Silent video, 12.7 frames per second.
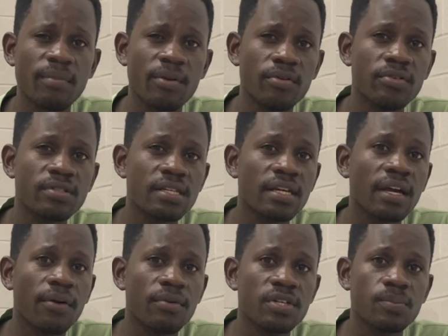but don't seeing
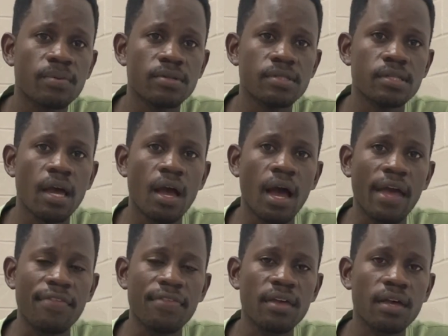a response, I
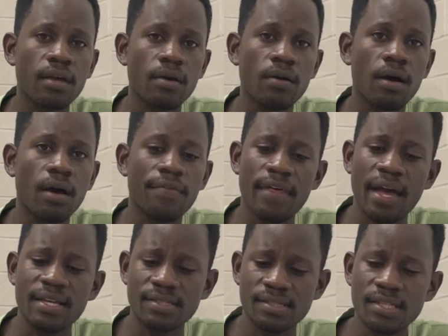think
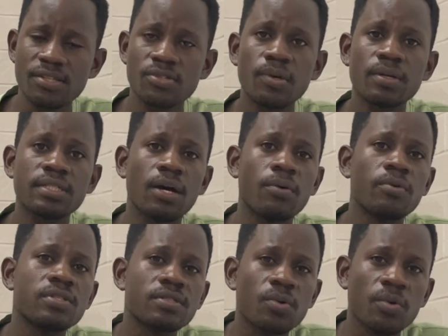there's this doctor
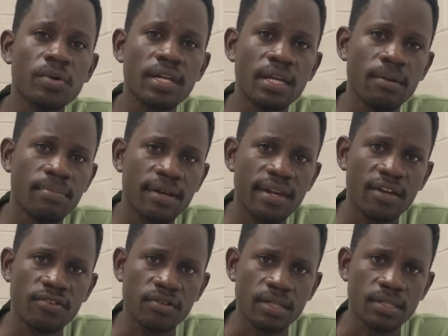who's good in
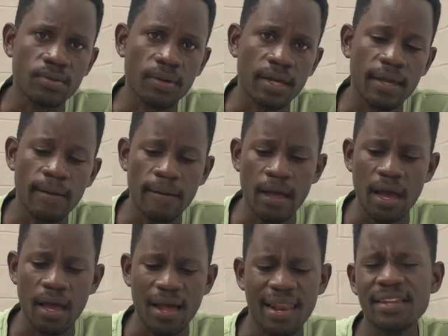pediatrics, okay?
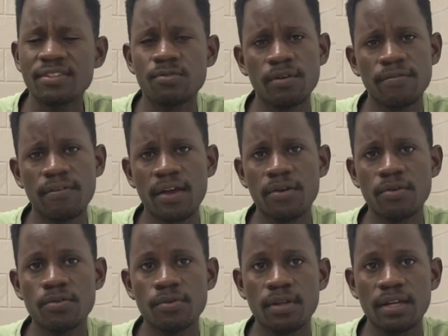Let's refer you
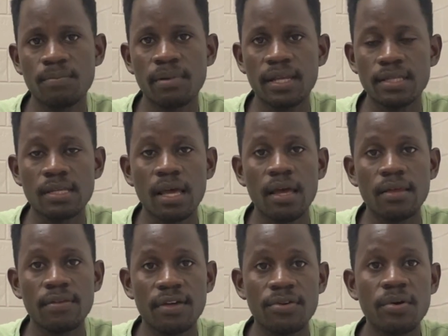to that place.
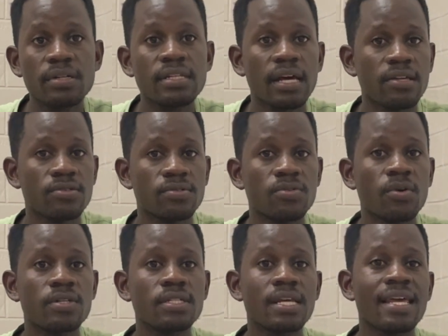The doctor is
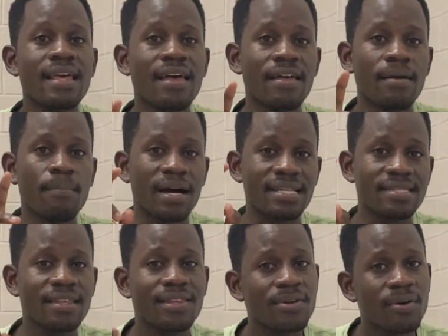not per
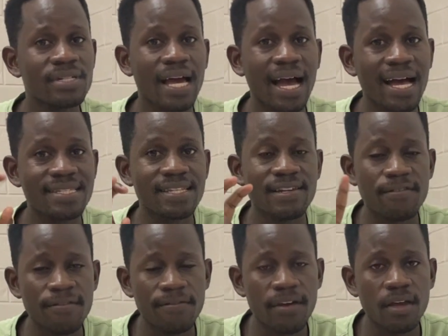se, the doctor hasn't
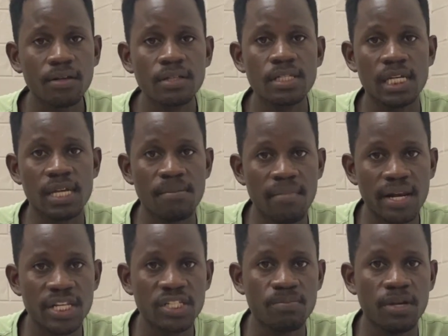failed in
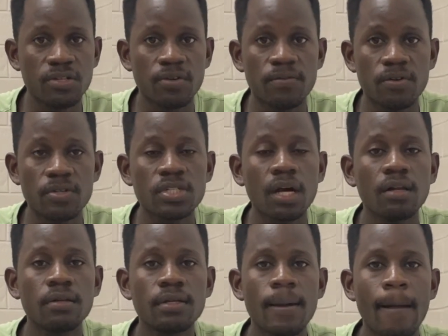management of your
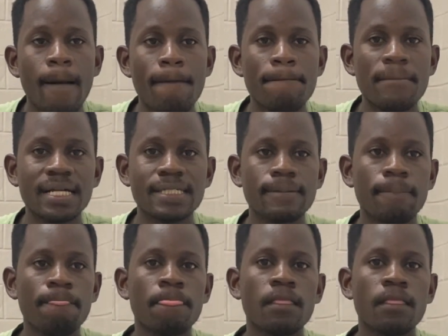child, but